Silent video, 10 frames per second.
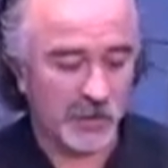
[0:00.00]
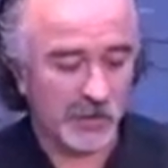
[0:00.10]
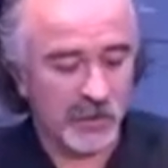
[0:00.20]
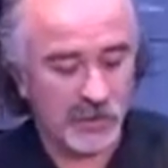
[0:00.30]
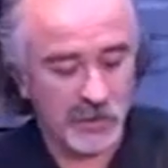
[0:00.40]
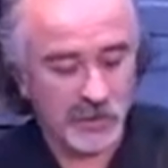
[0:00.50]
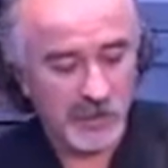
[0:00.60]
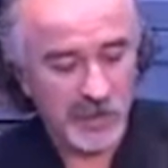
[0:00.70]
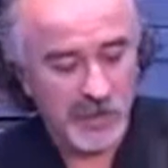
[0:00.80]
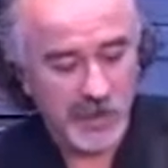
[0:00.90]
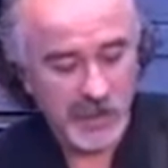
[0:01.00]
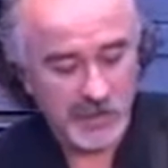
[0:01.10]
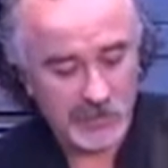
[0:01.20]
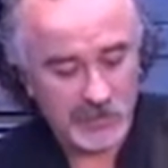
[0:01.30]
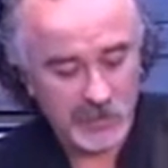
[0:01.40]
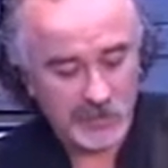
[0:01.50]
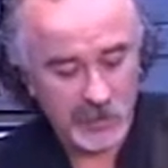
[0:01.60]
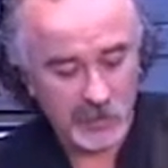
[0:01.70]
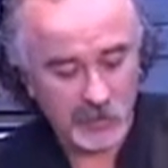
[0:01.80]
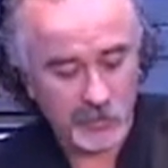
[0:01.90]
So we need to add some
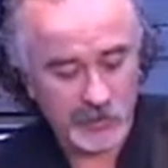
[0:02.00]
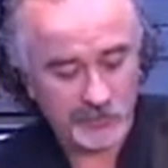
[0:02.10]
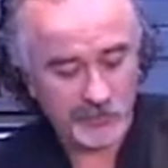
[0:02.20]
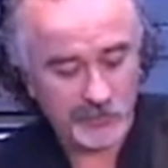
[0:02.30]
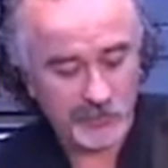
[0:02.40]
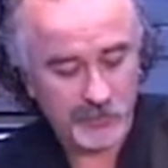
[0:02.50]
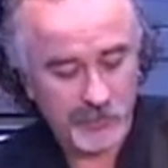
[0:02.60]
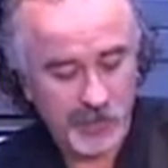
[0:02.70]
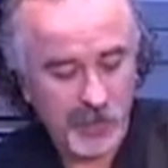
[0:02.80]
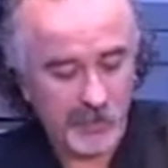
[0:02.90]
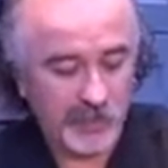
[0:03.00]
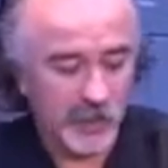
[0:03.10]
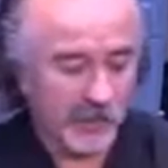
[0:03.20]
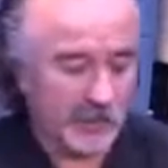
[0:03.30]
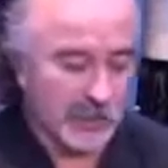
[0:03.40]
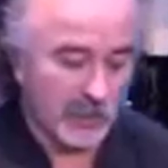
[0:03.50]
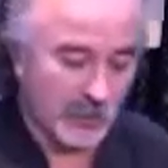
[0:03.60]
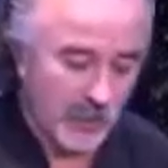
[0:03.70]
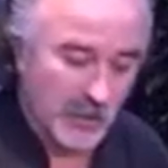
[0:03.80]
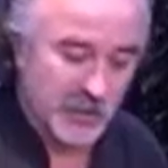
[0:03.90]
fresh water, about half a cup or
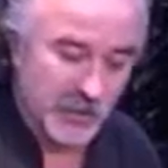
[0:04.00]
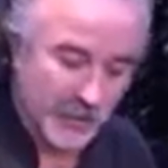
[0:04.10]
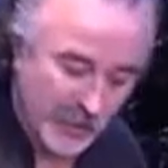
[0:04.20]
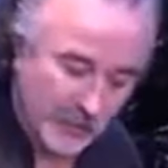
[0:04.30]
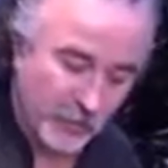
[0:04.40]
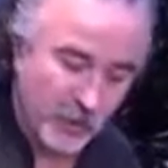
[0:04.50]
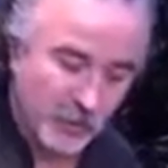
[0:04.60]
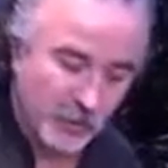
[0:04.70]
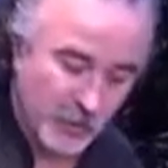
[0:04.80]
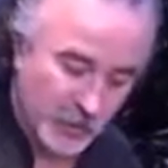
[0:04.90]
two. Stir that through.